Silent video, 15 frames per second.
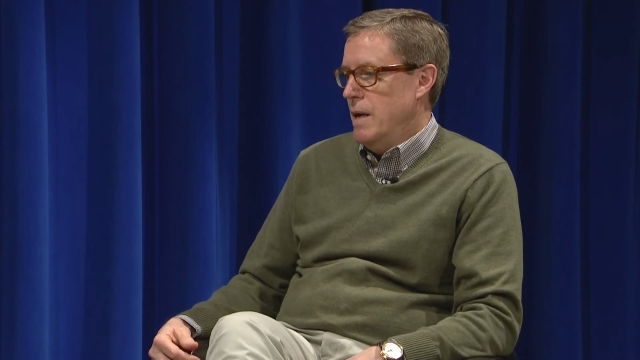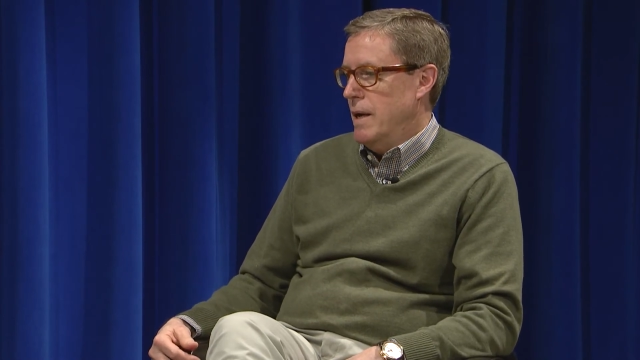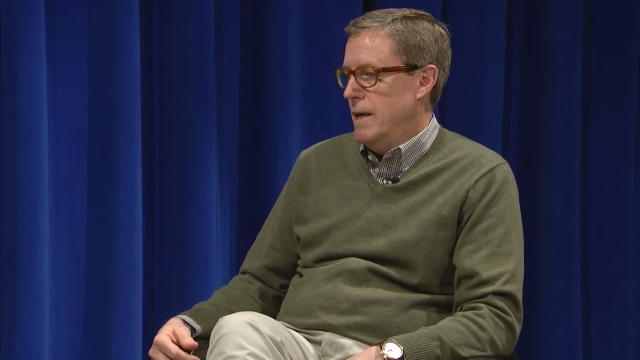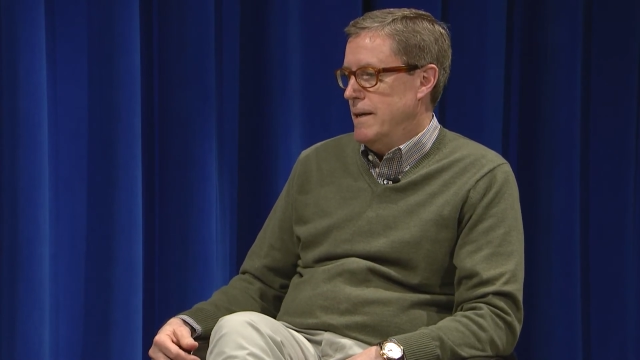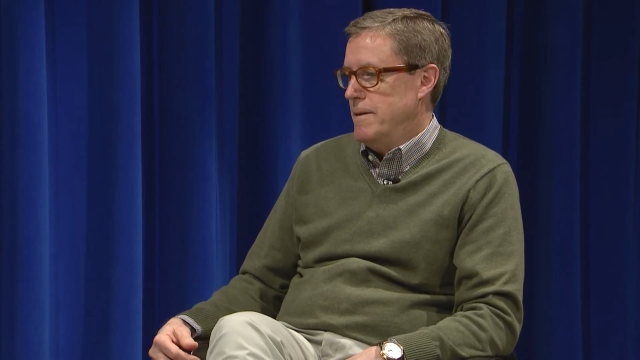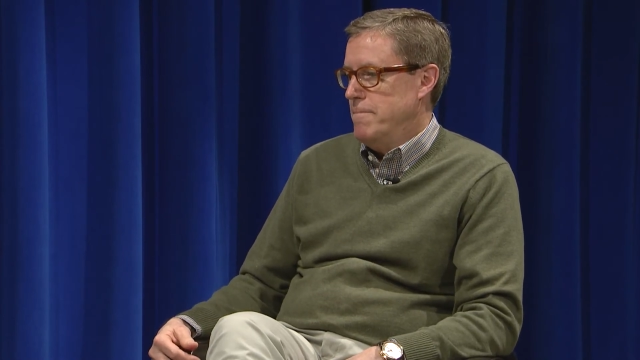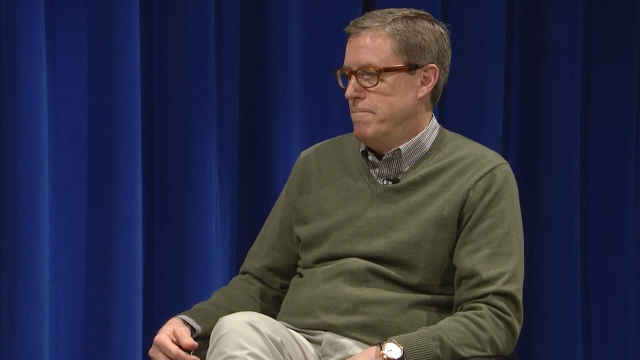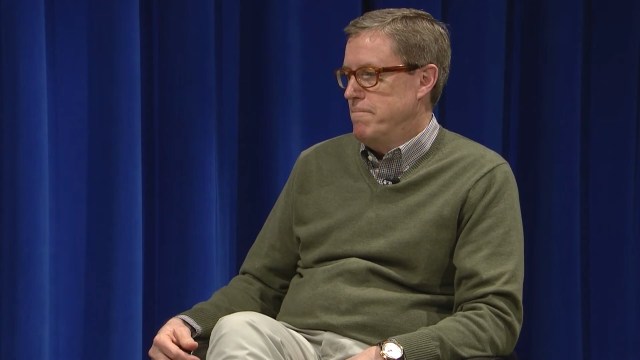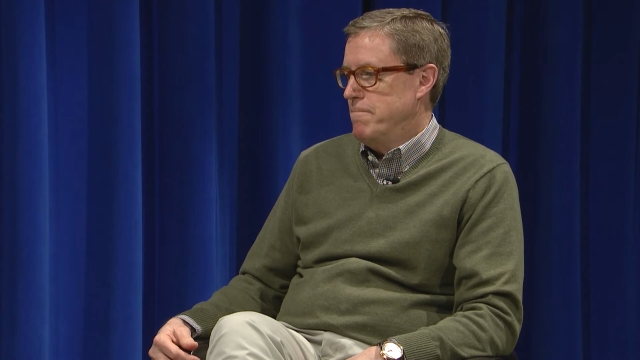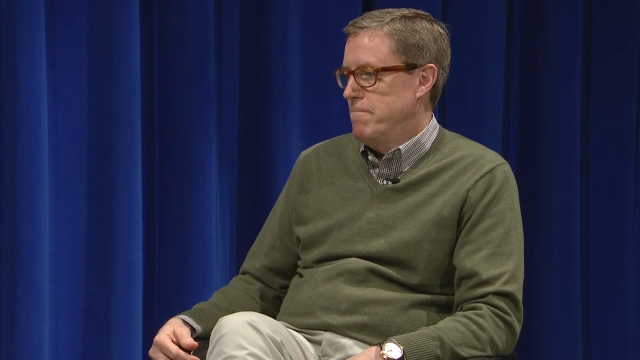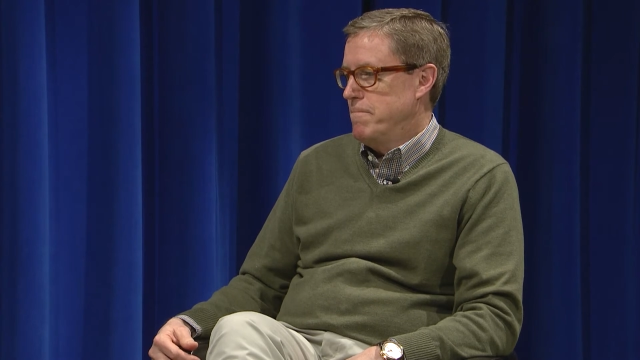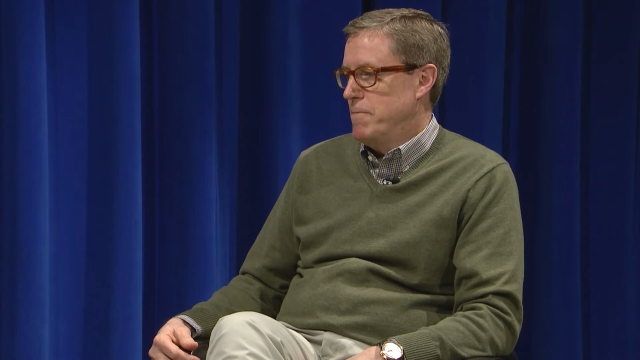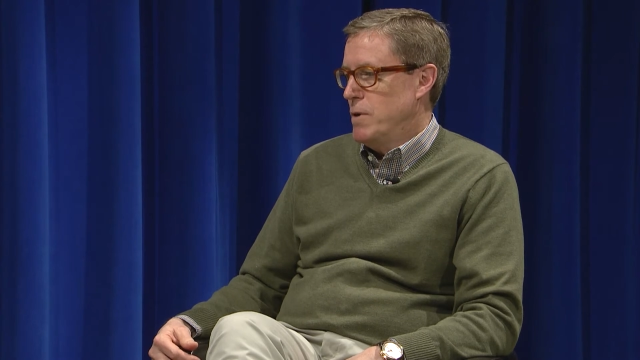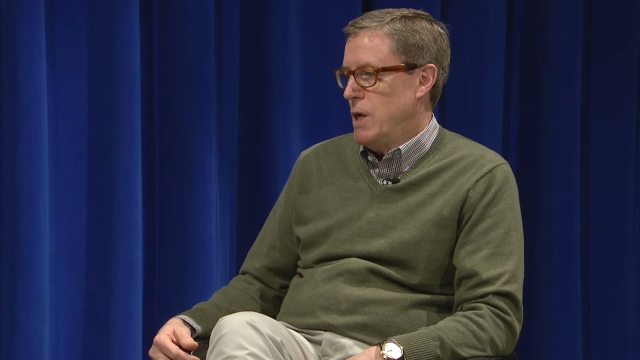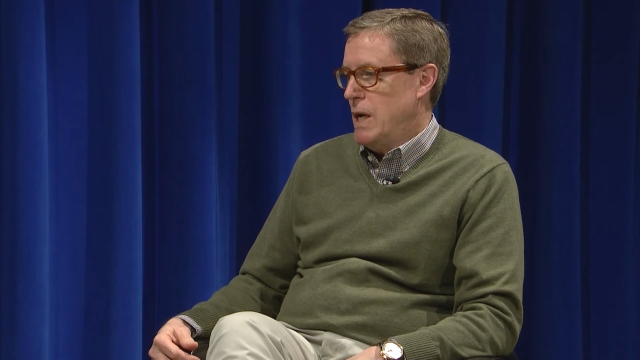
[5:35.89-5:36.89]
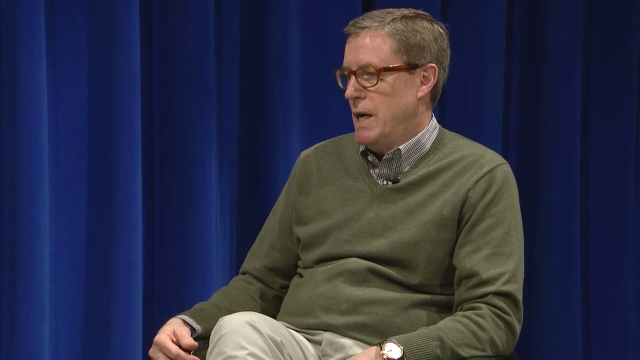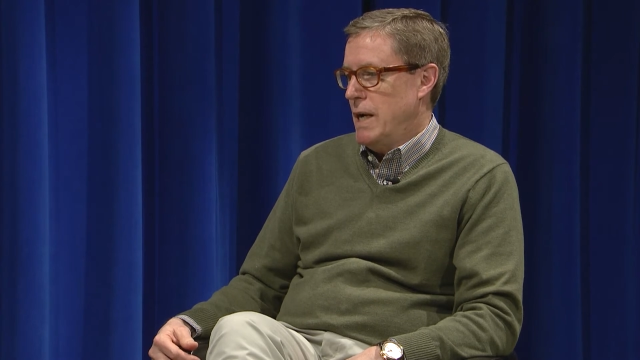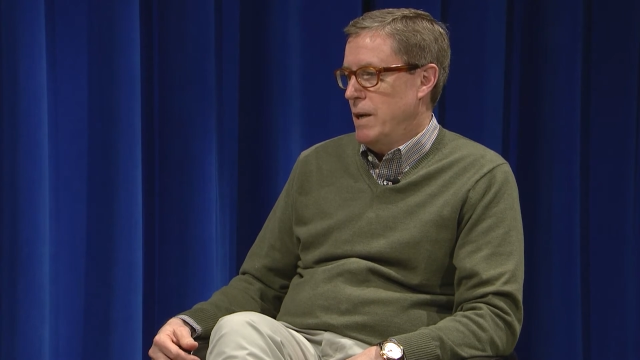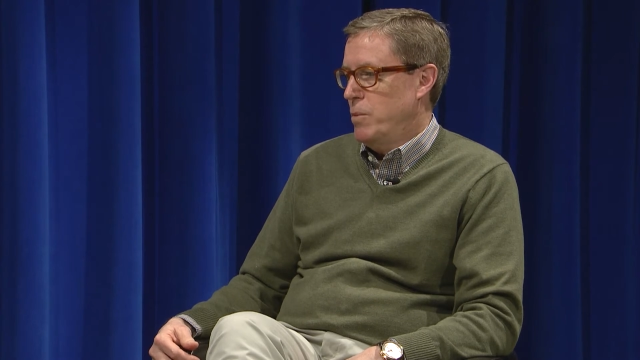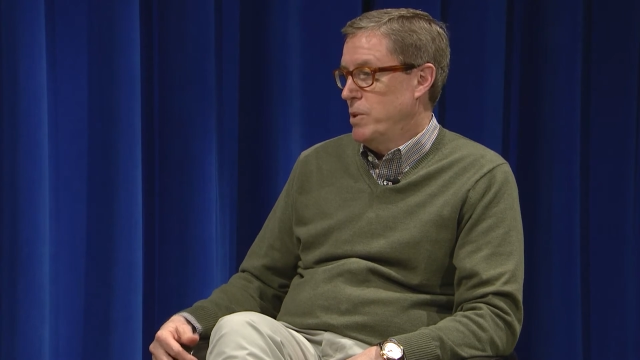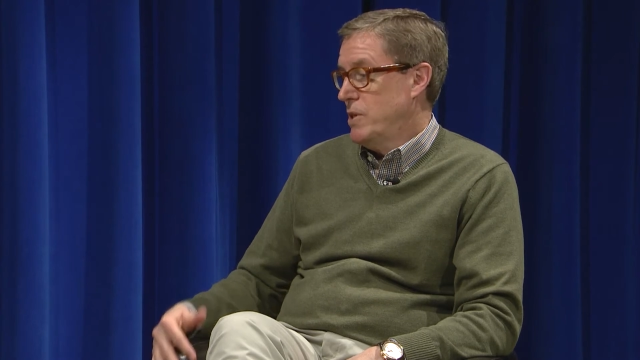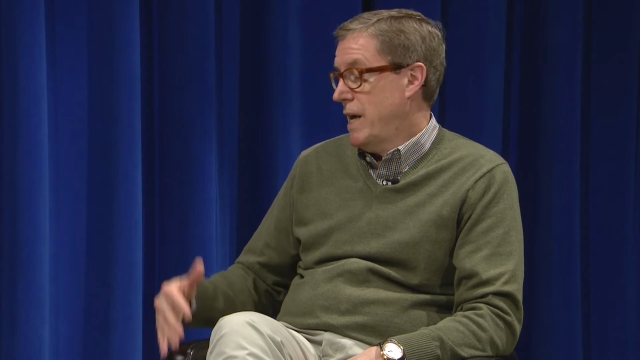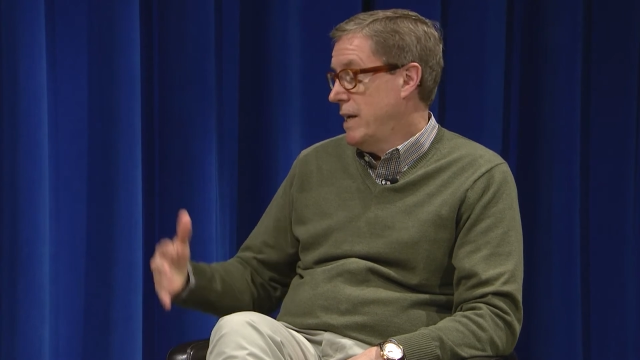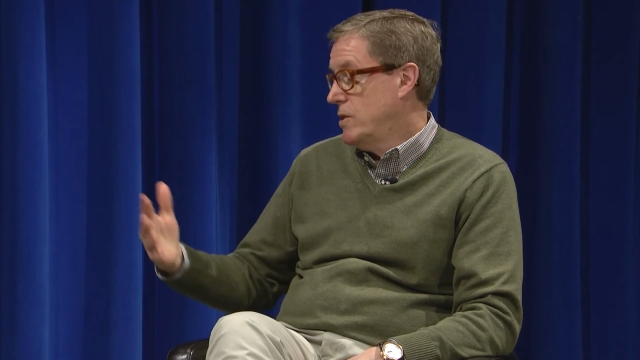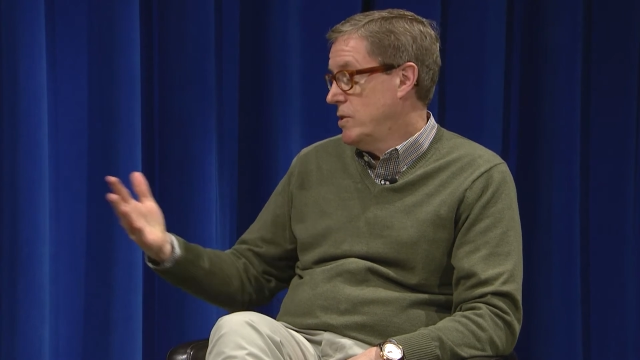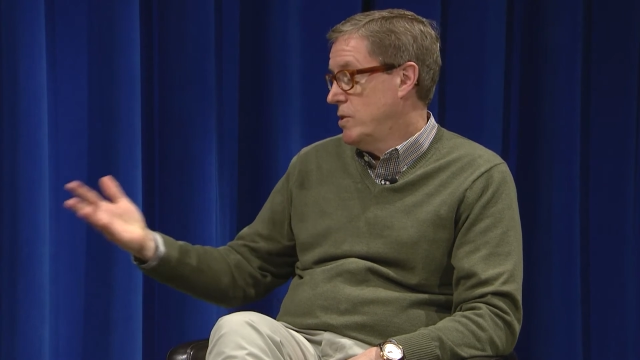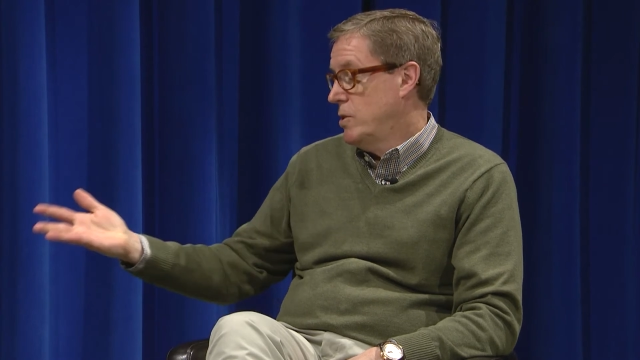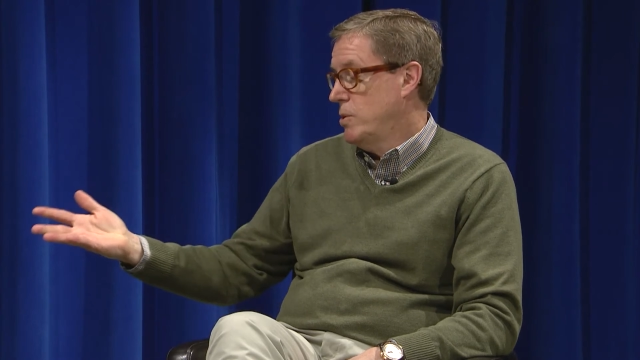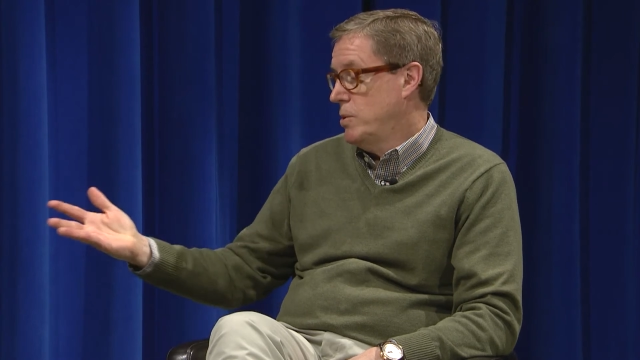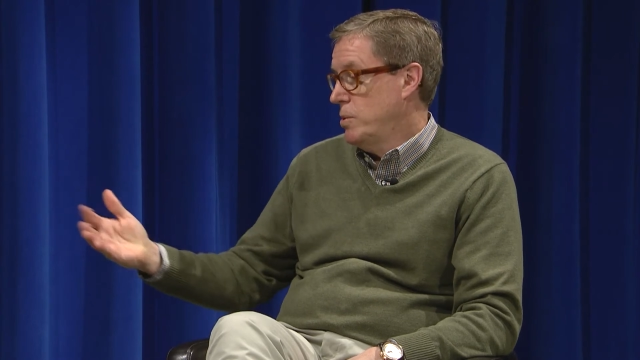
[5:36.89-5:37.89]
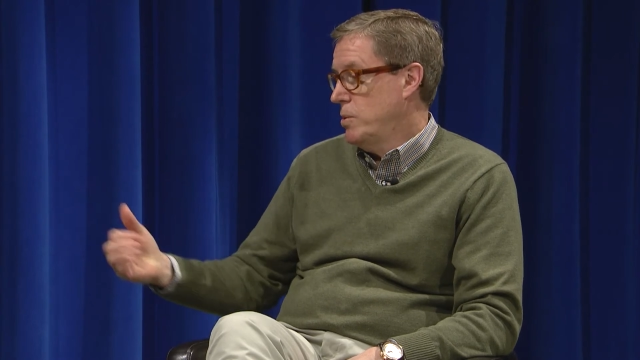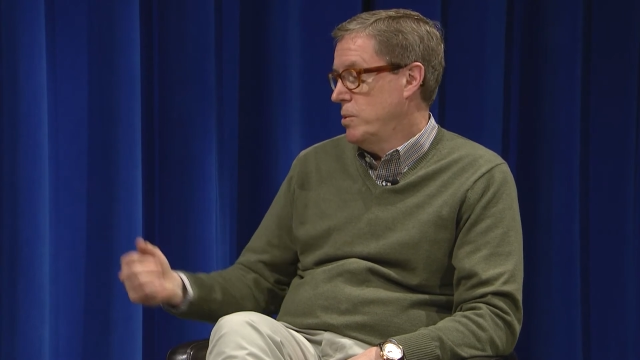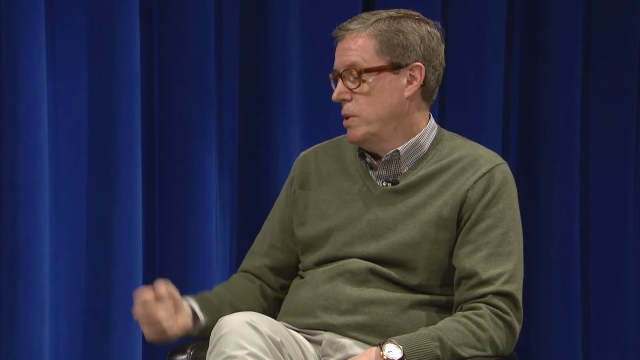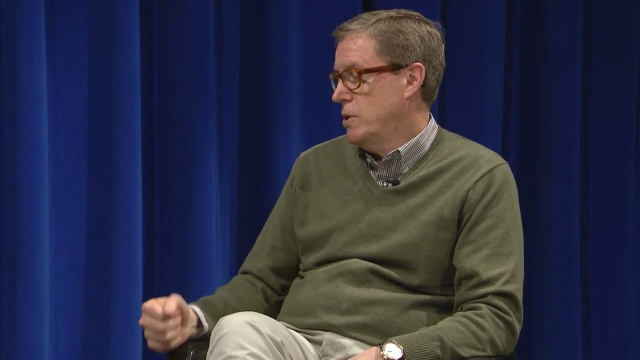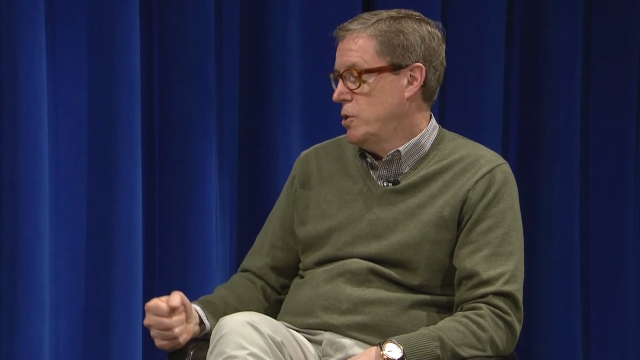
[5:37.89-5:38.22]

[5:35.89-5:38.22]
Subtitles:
I was asked to